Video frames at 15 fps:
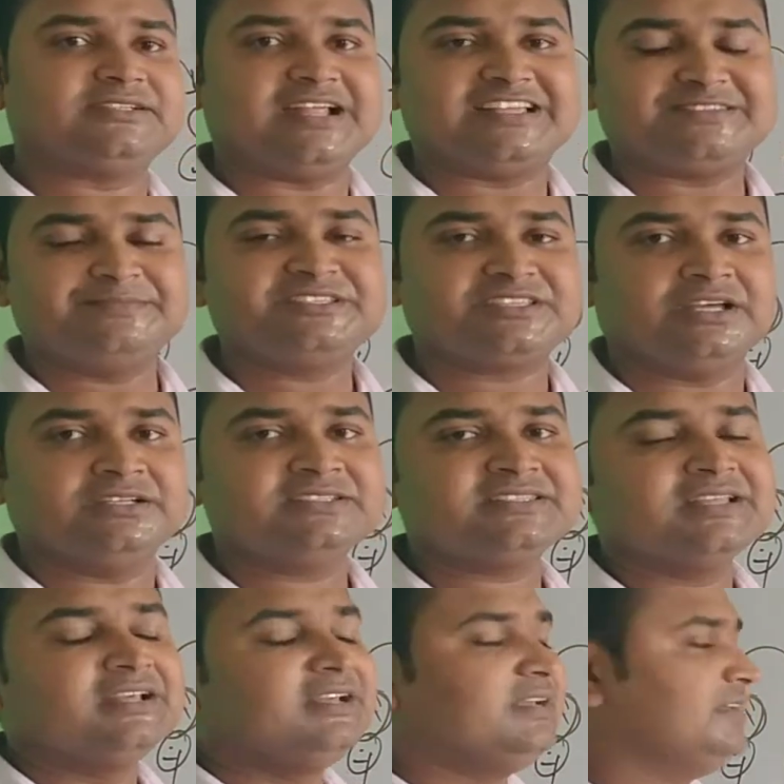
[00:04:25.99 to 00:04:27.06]

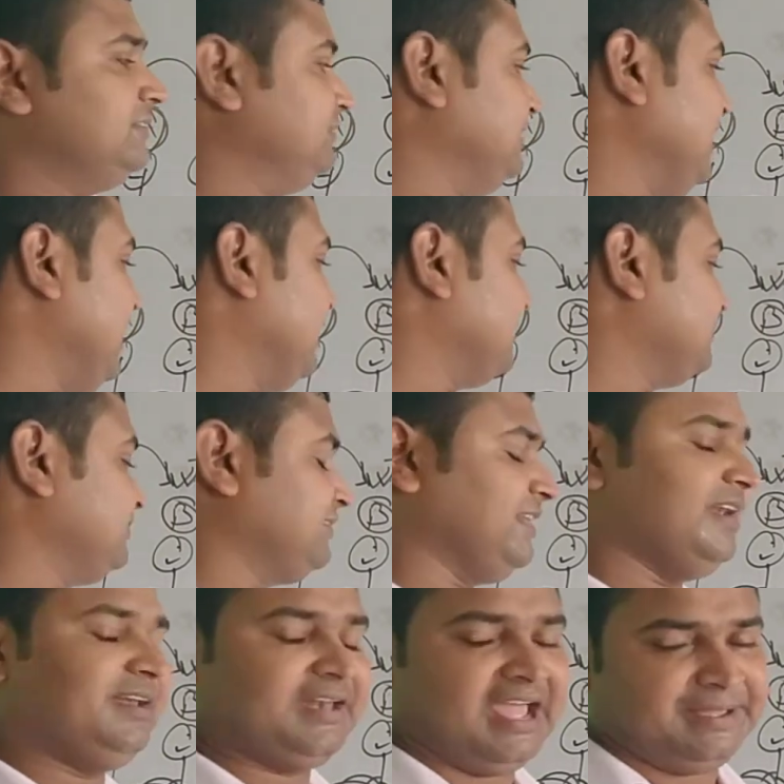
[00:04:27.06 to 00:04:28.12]
transmissions. There are
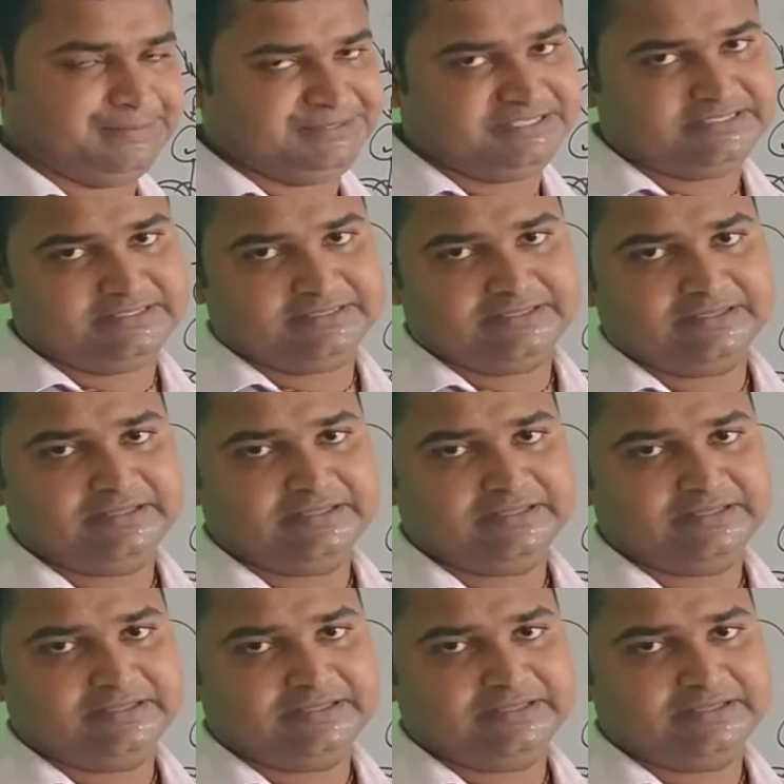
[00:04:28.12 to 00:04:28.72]
three types.